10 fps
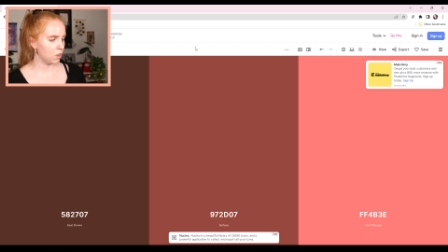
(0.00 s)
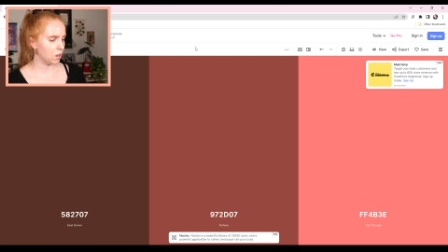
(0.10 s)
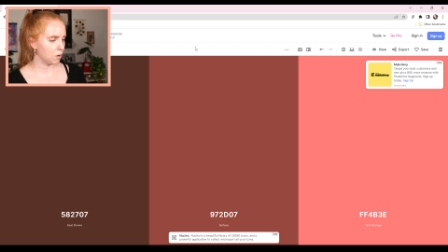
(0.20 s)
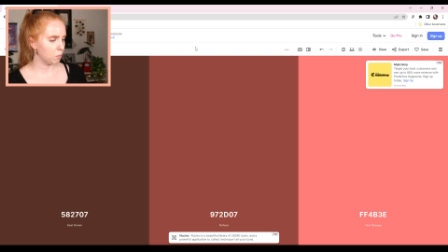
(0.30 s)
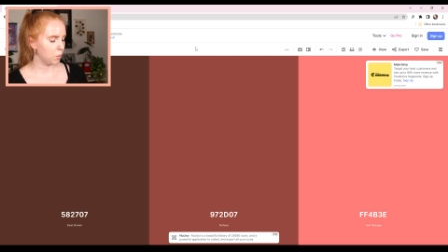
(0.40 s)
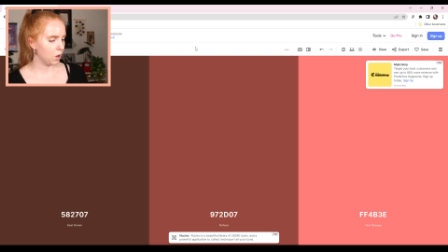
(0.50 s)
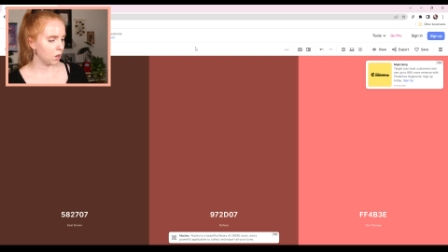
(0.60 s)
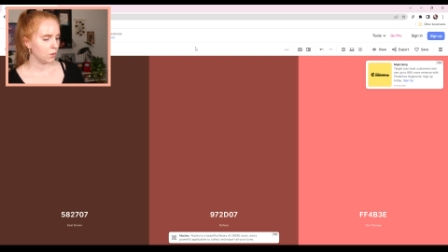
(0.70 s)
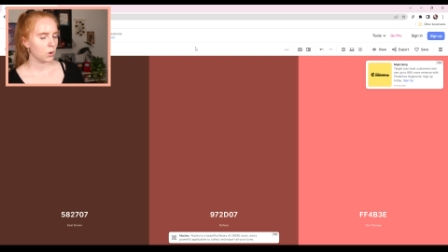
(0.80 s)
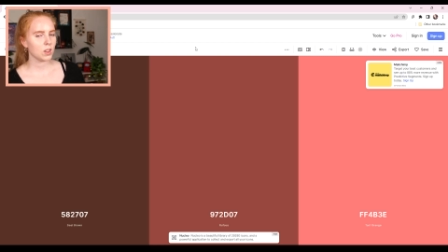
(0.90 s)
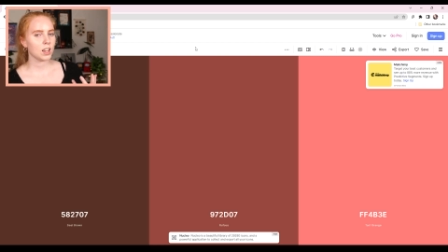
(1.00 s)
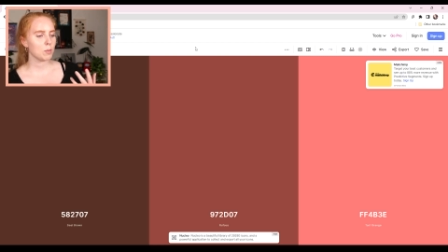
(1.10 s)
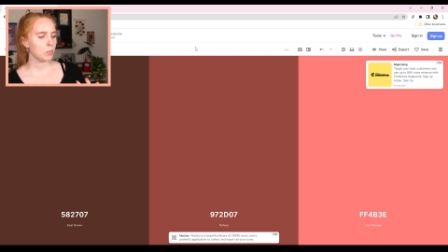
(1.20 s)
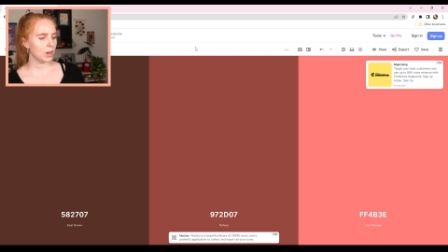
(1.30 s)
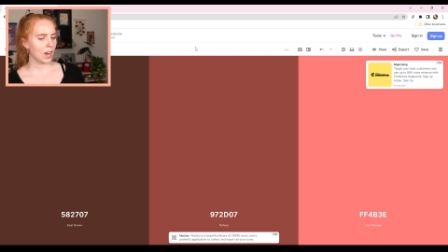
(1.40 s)
it, but, or like a
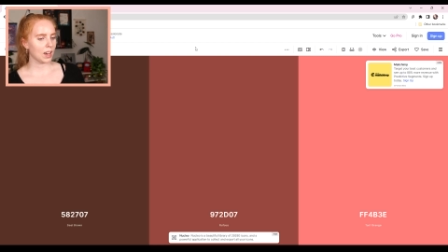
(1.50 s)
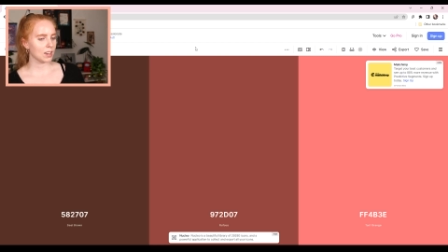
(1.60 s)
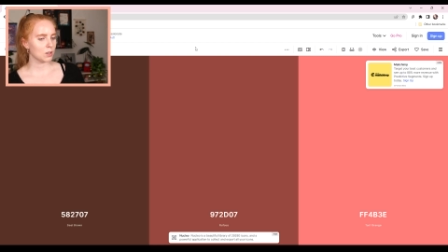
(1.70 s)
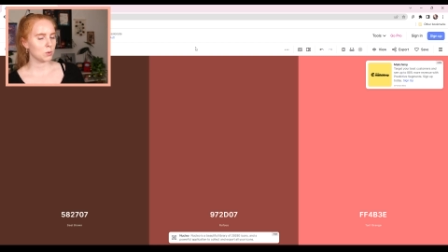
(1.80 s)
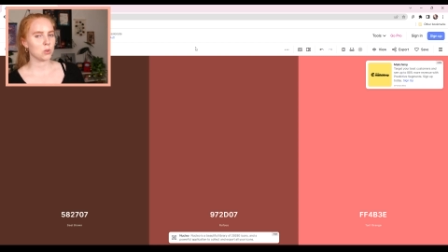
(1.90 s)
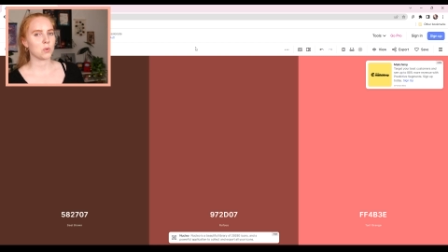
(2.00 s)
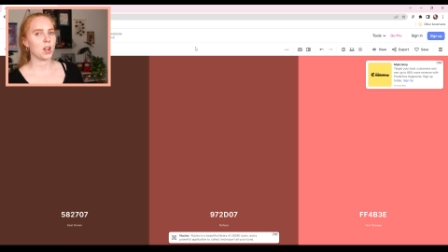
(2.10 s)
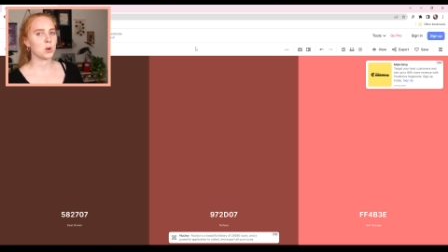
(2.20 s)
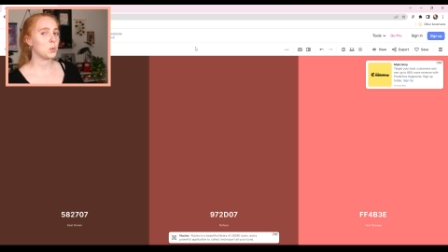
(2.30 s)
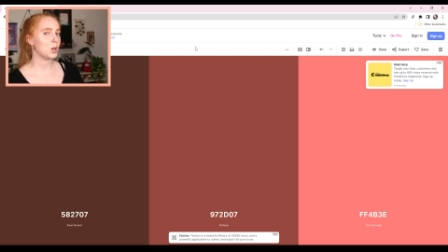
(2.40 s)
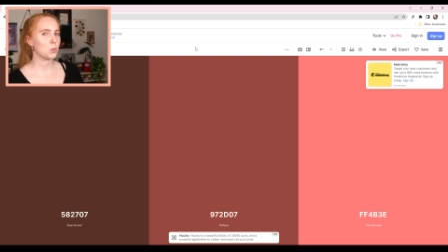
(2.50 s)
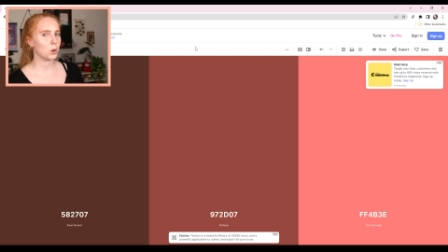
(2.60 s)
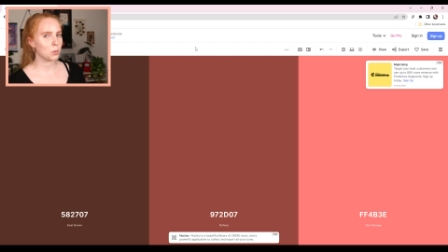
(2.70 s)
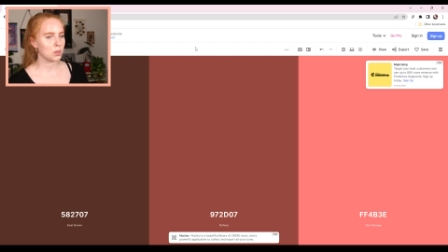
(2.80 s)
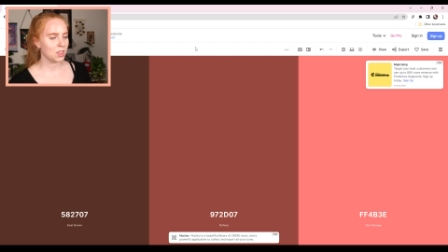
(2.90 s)
black with red, we could
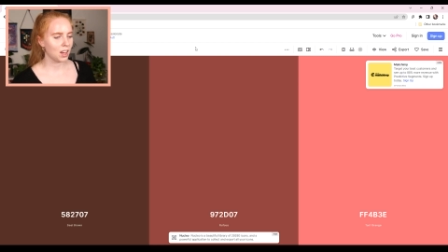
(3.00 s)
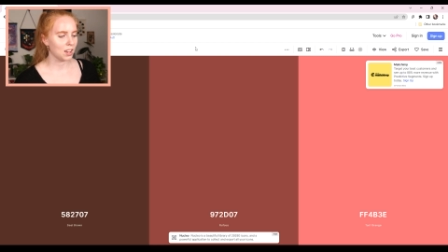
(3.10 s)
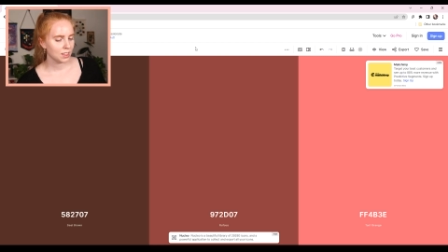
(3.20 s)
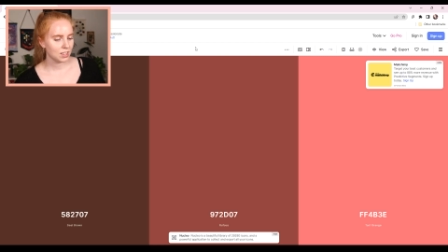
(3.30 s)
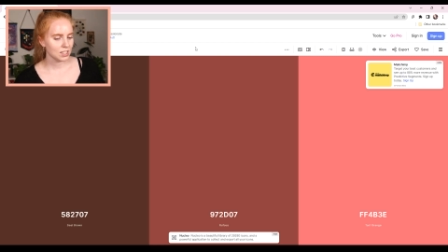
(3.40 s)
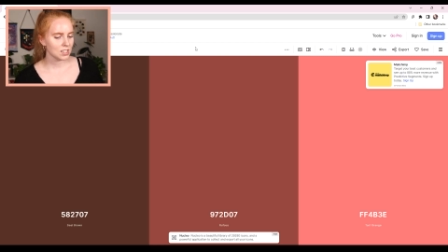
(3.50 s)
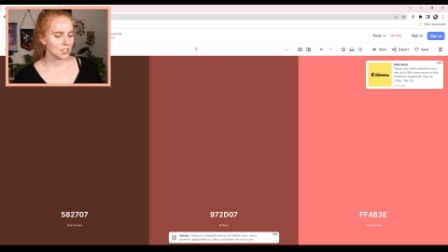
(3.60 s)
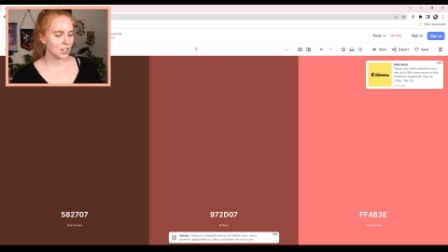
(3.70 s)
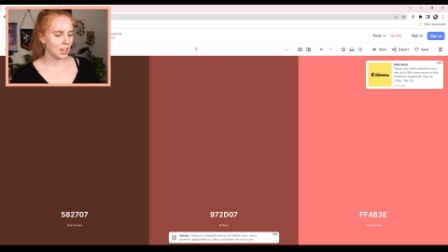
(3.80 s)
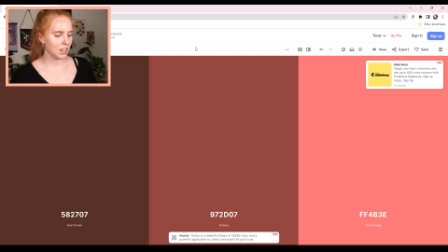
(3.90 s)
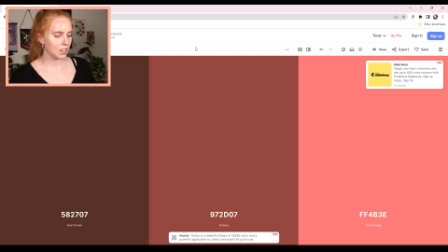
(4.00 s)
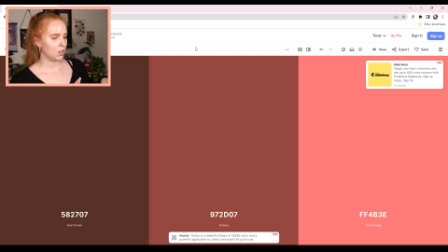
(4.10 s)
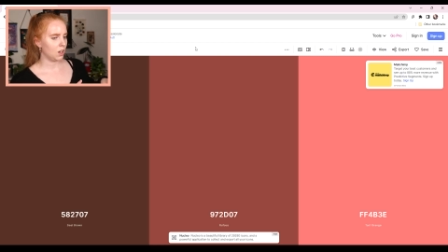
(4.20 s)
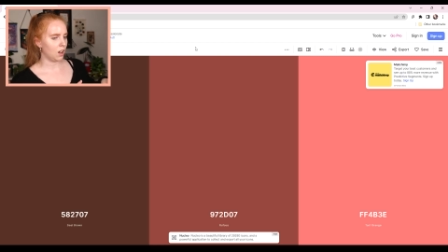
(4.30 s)
work with that. This is like I